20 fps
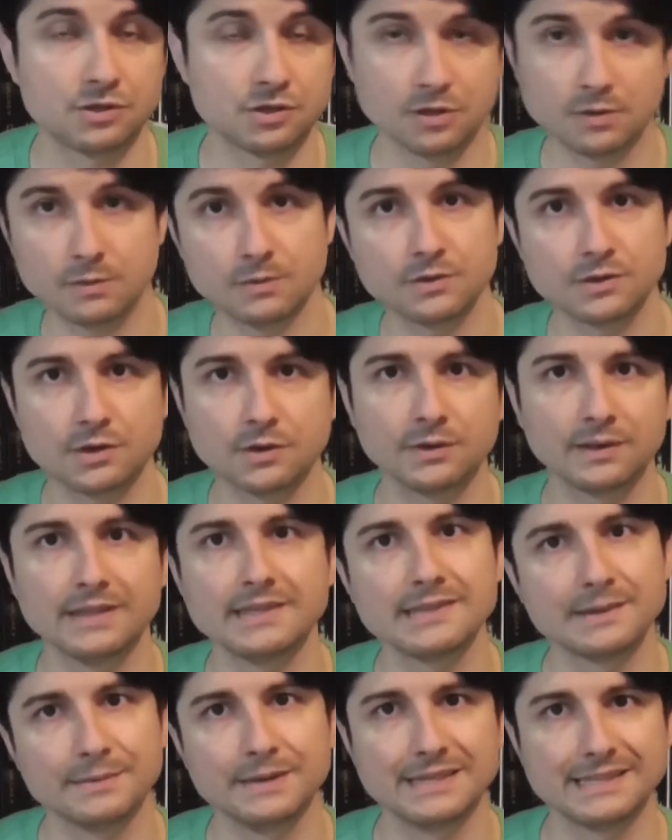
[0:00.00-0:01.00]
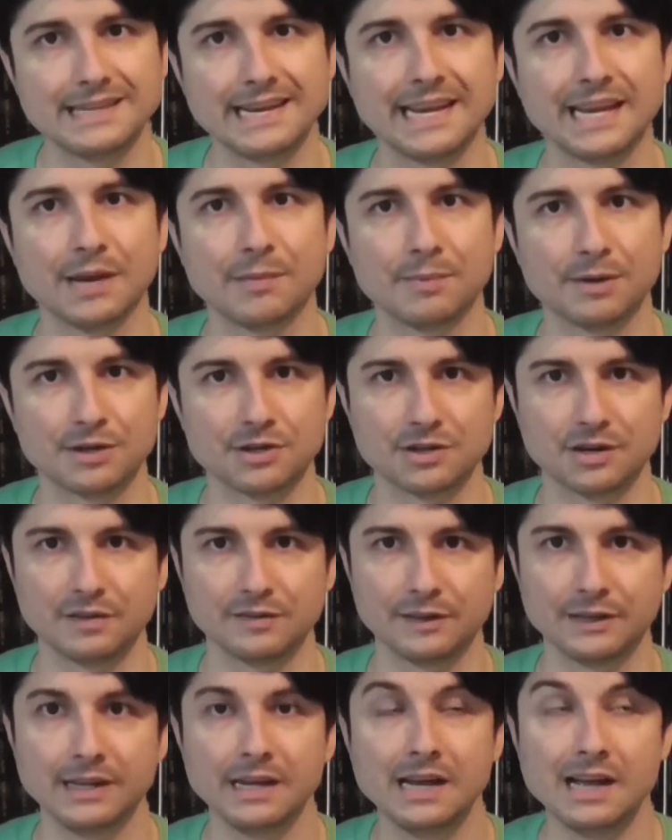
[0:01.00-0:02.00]
So certainly somebody's taken a picture
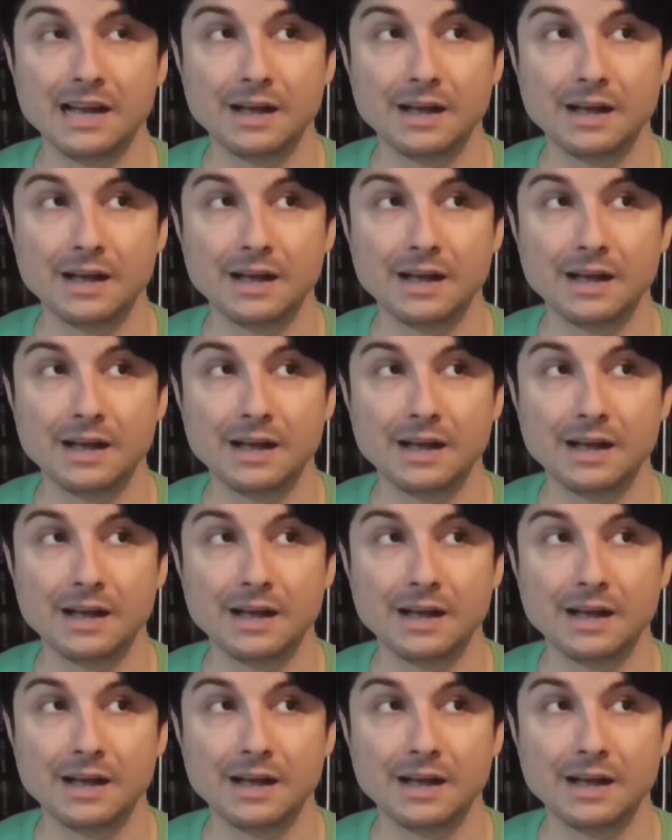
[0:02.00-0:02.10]
of it.